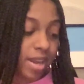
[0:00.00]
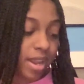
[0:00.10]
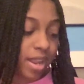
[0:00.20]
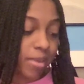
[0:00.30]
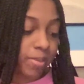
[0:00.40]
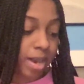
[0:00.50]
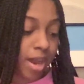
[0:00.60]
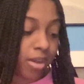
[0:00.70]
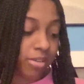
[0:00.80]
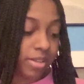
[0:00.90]
him and
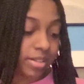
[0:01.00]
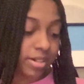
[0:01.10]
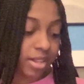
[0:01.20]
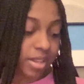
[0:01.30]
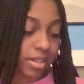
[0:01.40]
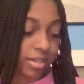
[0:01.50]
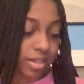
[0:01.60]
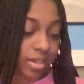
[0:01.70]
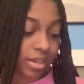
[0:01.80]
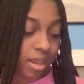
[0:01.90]
all this and this
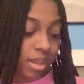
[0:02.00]
and,